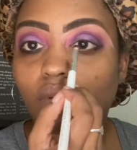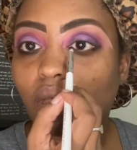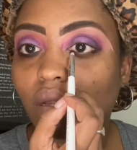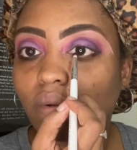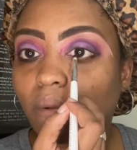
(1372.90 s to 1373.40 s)

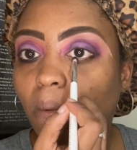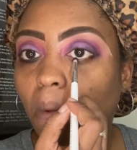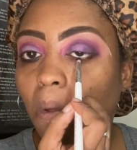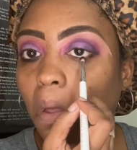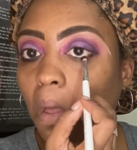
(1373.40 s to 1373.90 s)
I don't know.
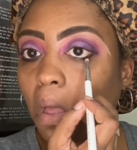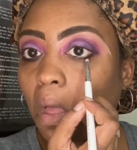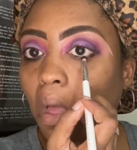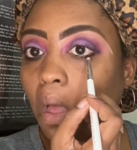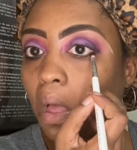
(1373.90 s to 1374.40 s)

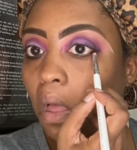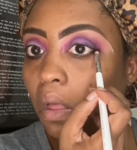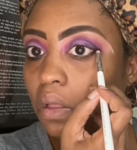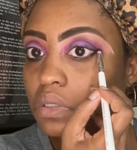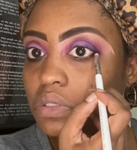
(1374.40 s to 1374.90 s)

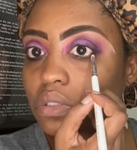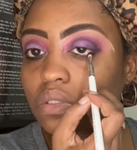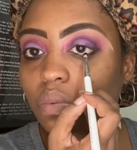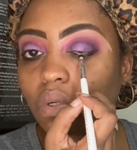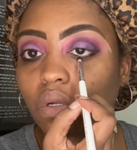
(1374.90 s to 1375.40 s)
It just looks
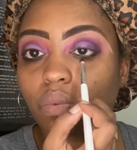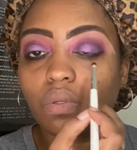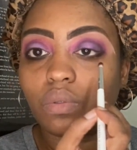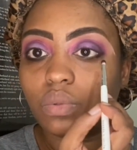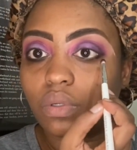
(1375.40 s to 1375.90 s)
weird when
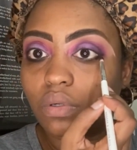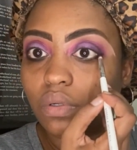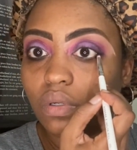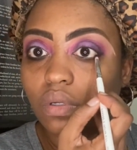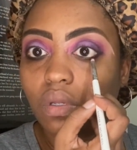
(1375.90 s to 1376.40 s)
you do
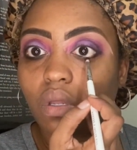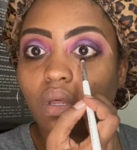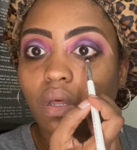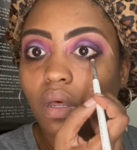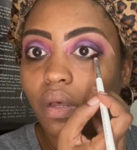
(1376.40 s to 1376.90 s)
your
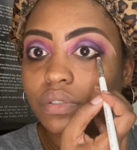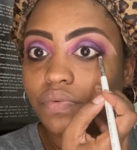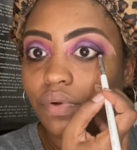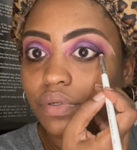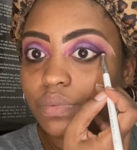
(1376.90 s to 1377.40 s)
eyes
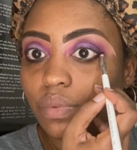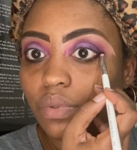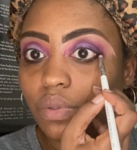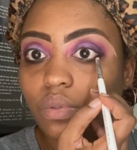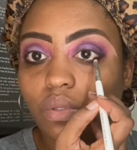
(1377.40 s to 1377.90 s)
first. But when
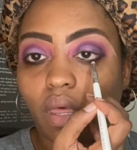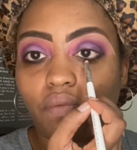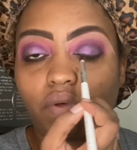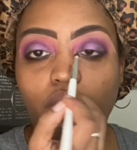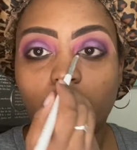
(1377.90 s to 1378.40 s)
you do that
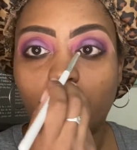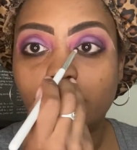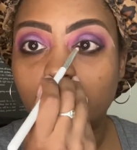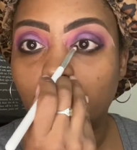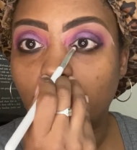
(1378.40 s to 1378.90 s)

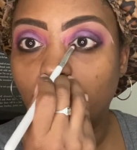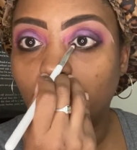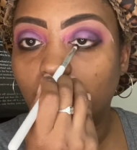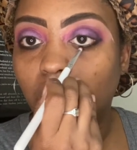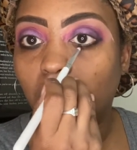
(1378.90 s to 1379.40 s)
foundation,
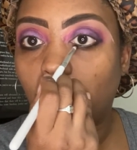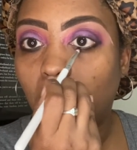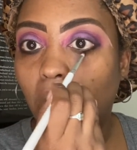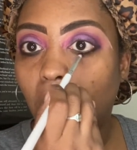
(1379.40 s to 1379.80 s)
honey,